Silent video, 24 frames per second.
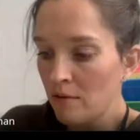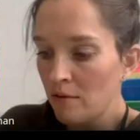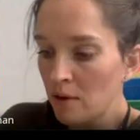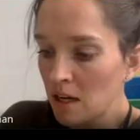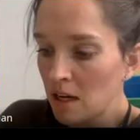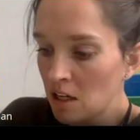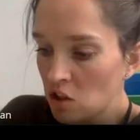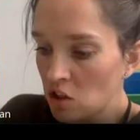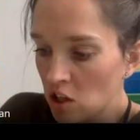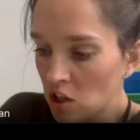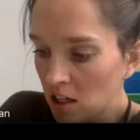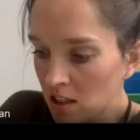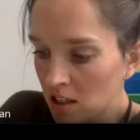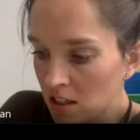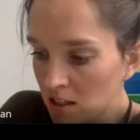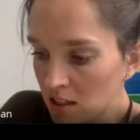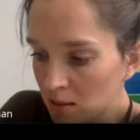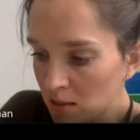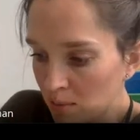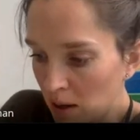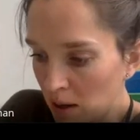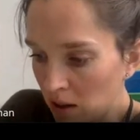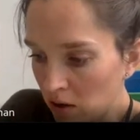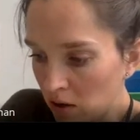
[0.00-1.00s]
we can check
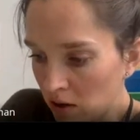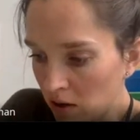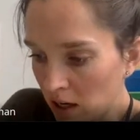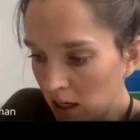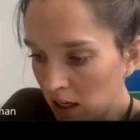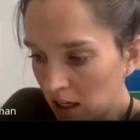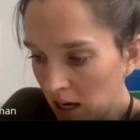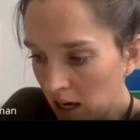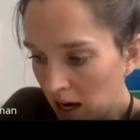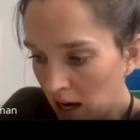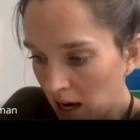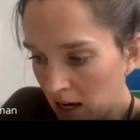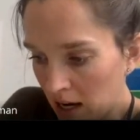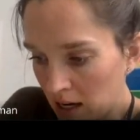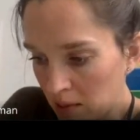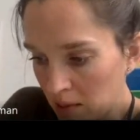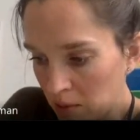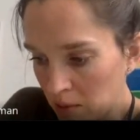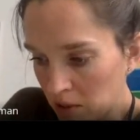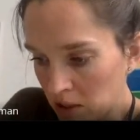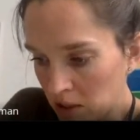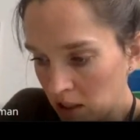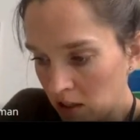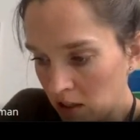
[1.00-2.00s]
this by looking at a
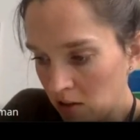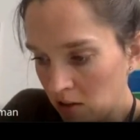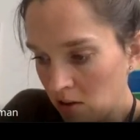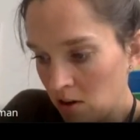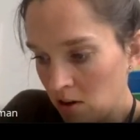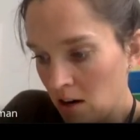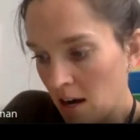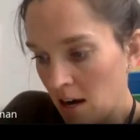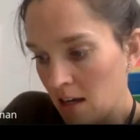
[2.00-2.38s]
particular